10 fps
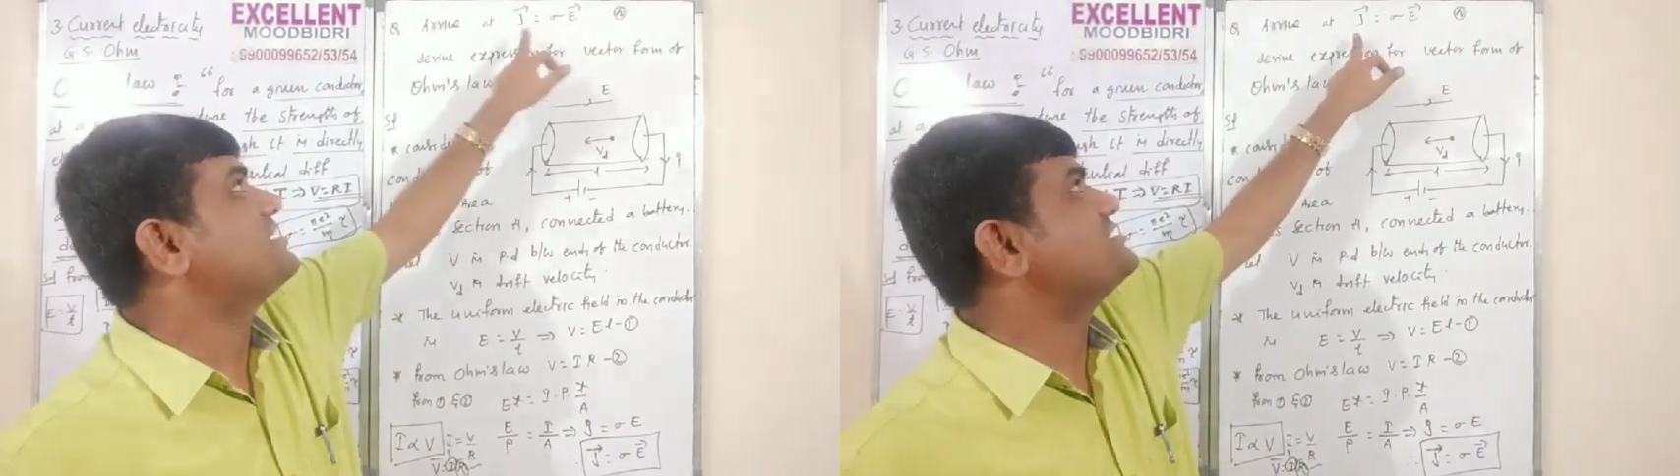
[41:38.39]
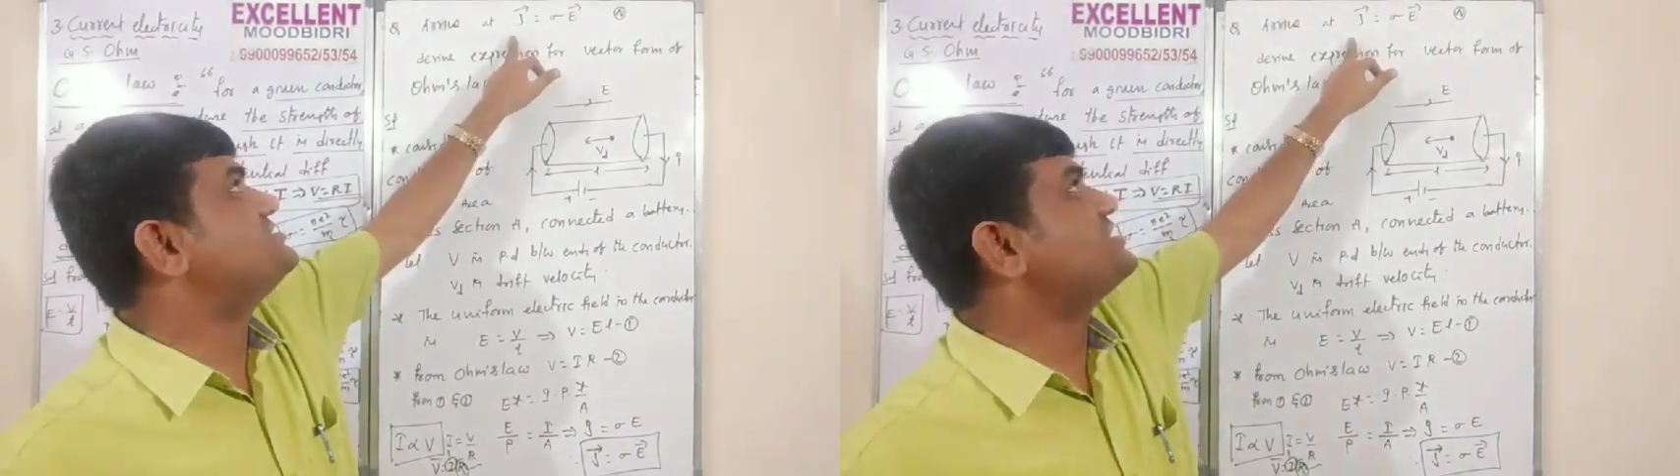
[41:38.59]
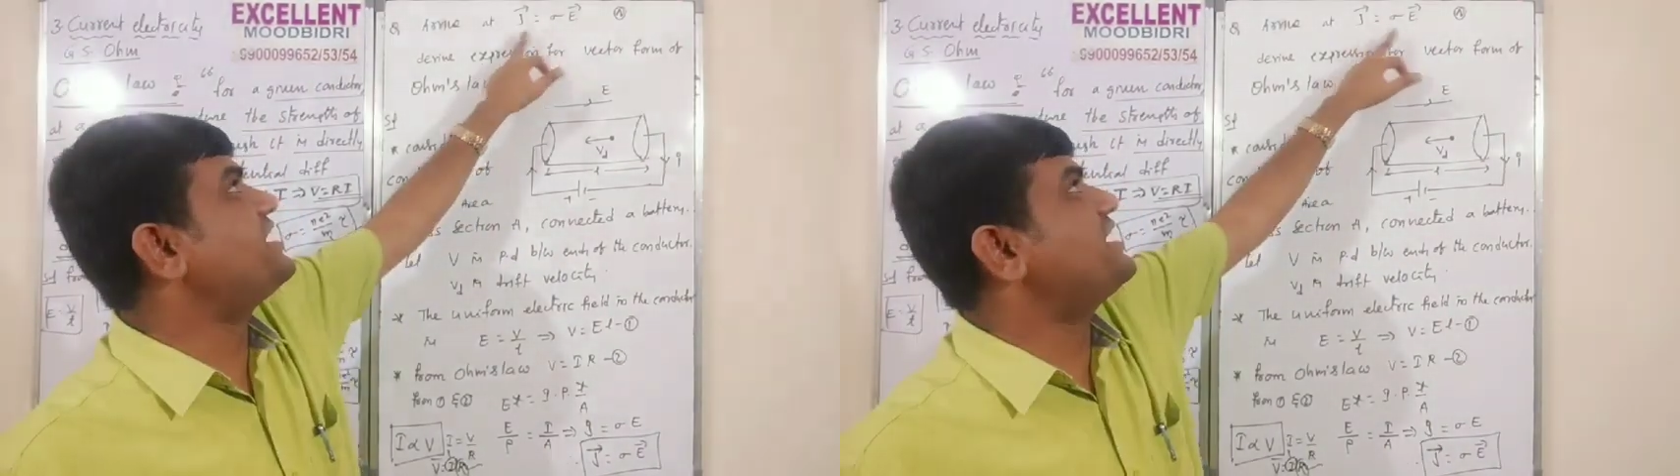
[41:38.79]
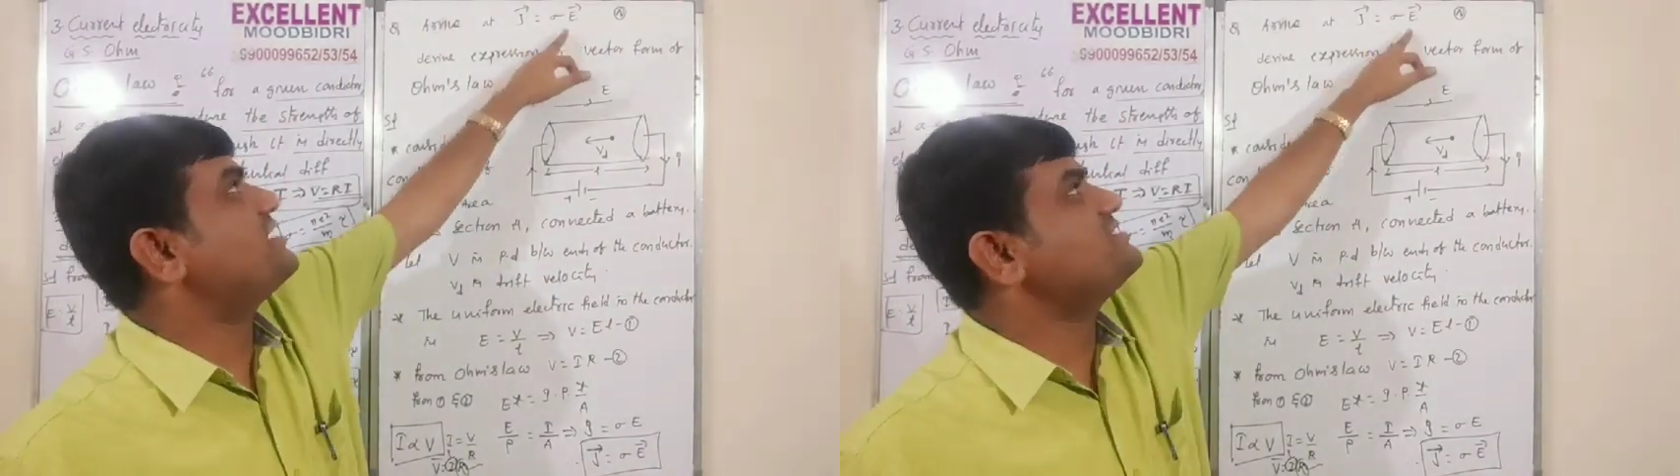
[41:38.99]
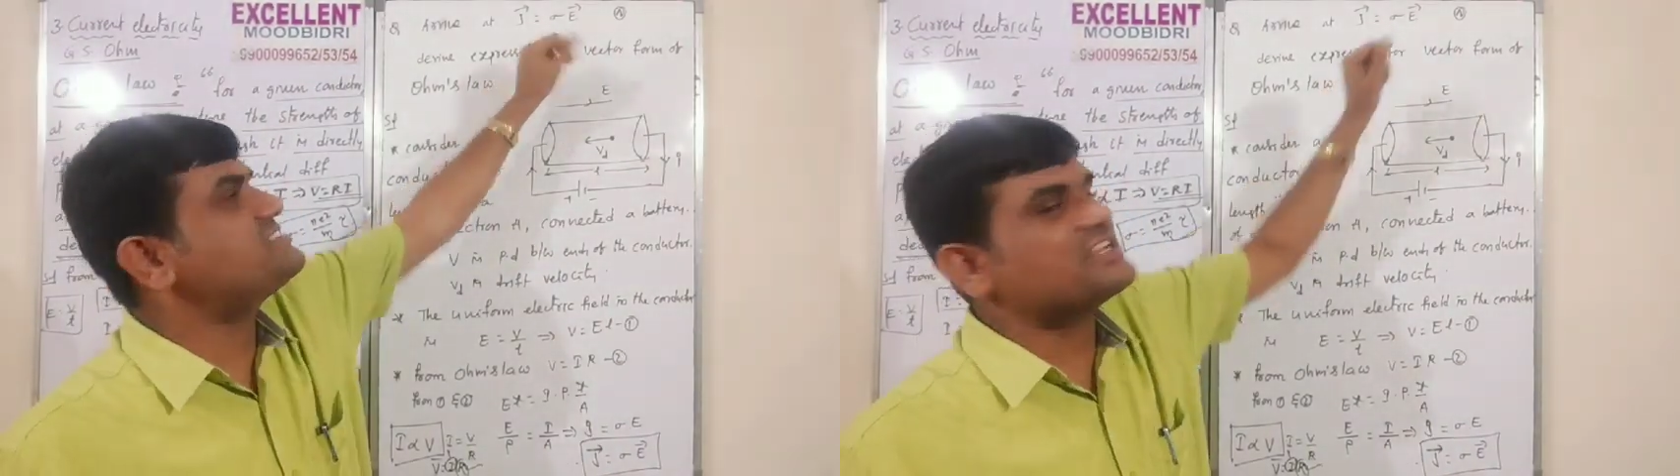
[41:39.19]
J
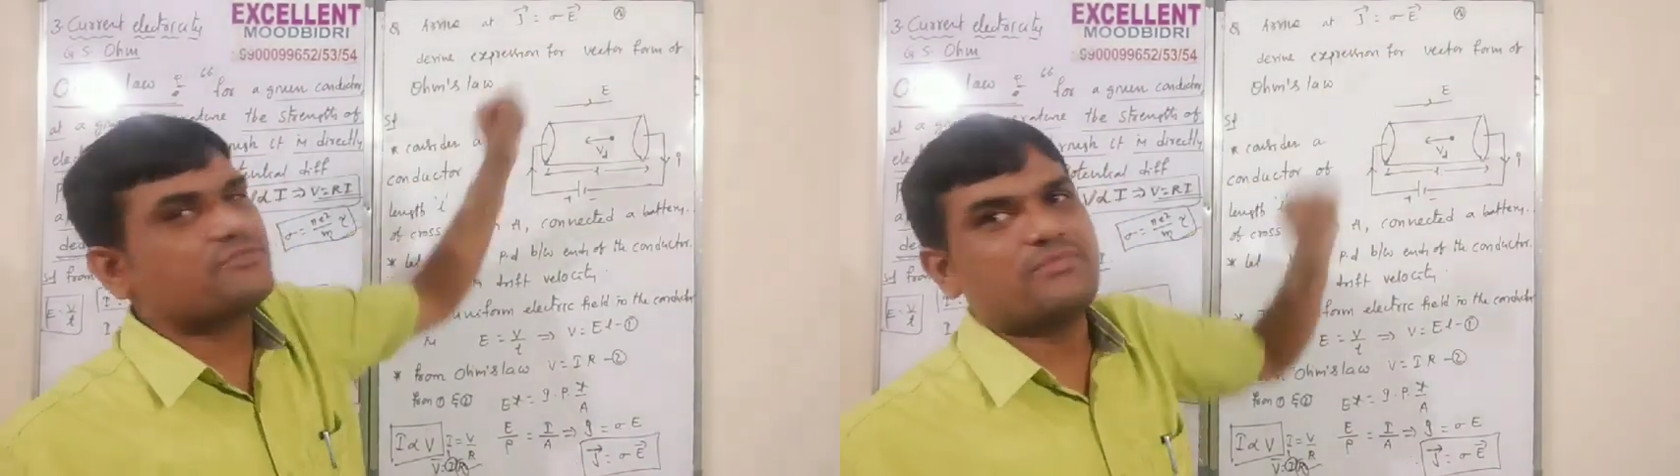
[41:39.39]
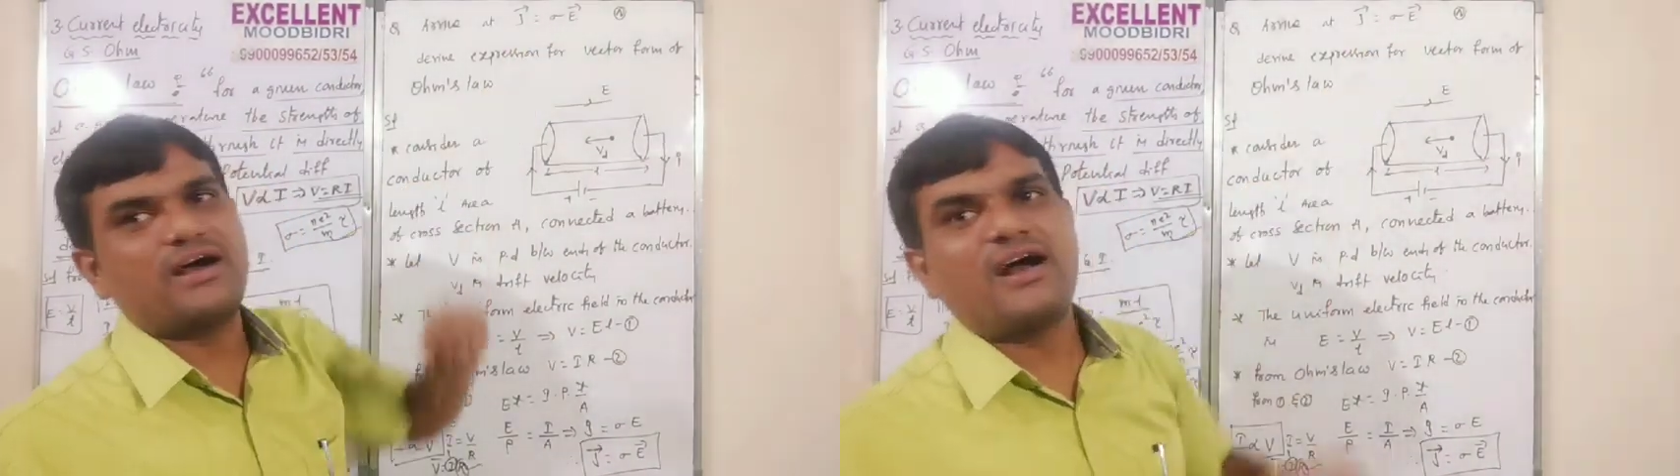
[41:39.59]
and sigma,